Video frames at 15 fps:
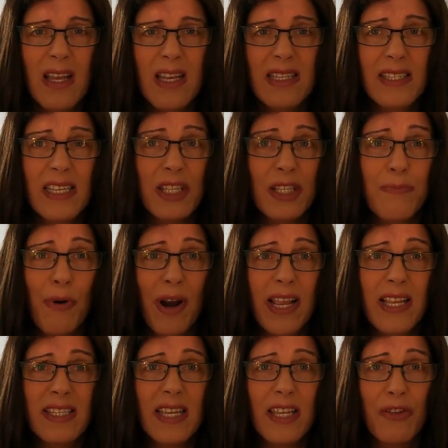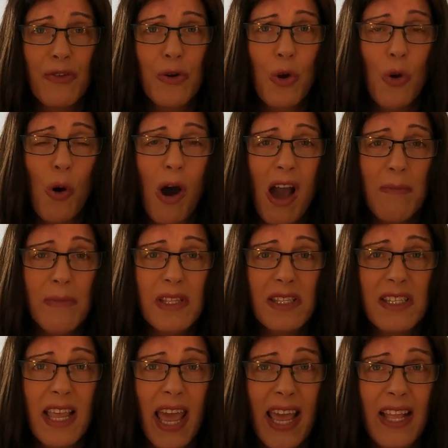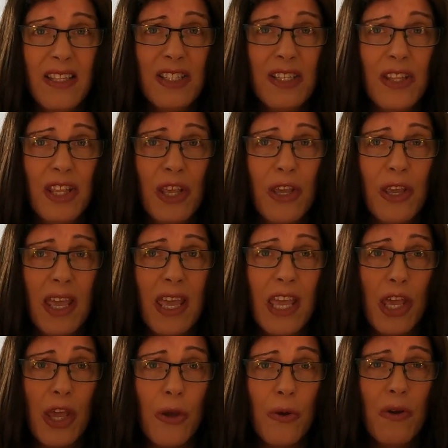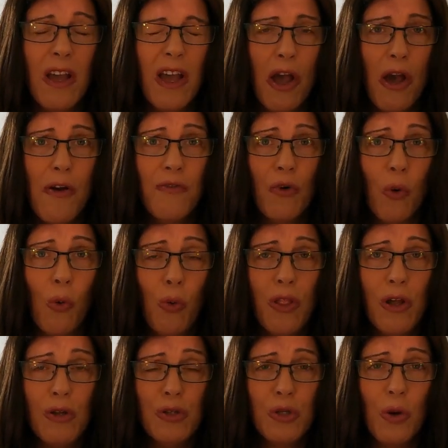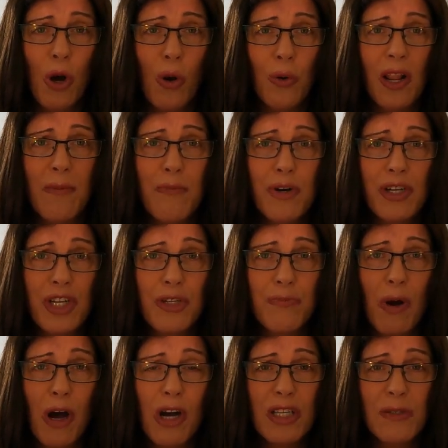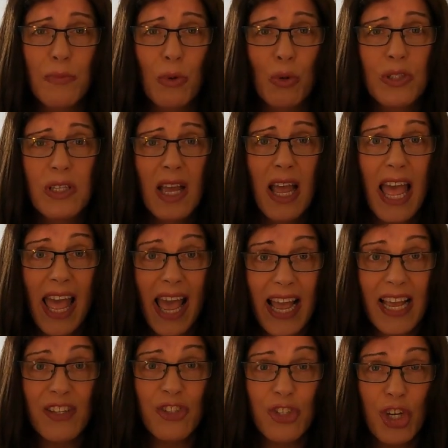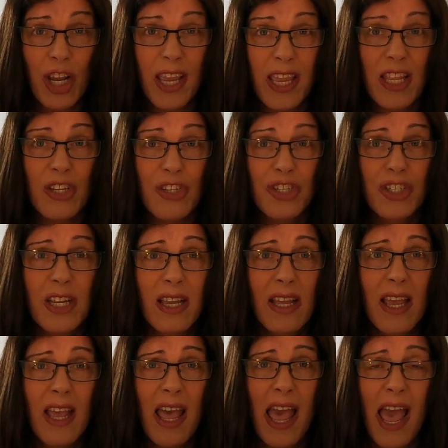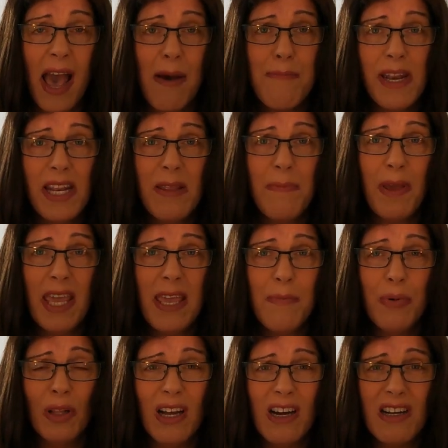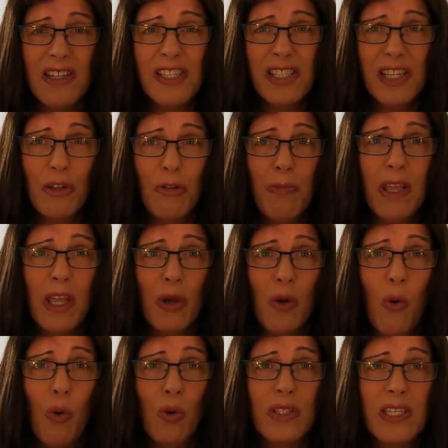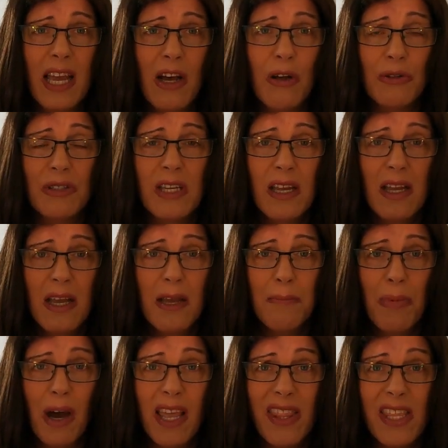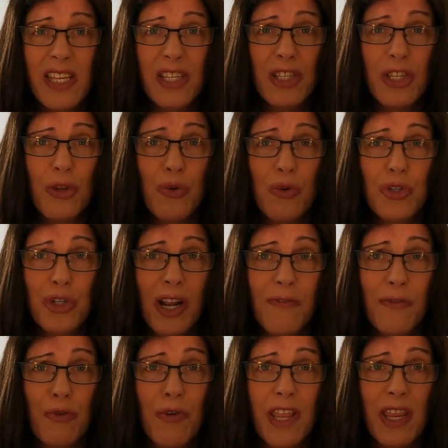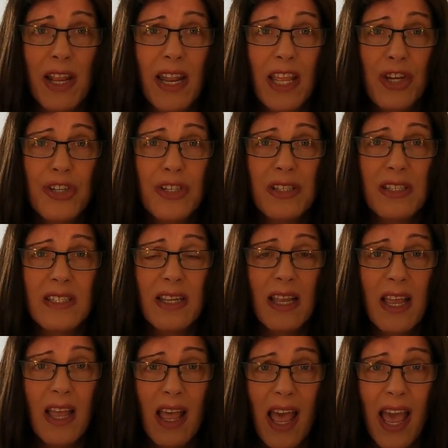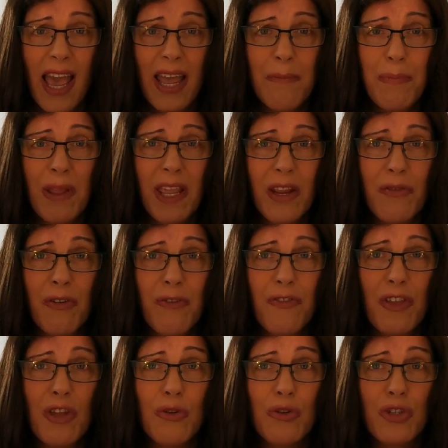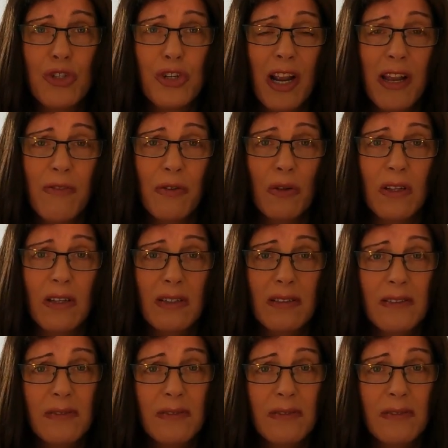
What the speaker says: Since Brexit, the requirements to enter the EU for all those who hold a British passport has changed, and many people are still being caught out by these new travel regulations and being refused travel.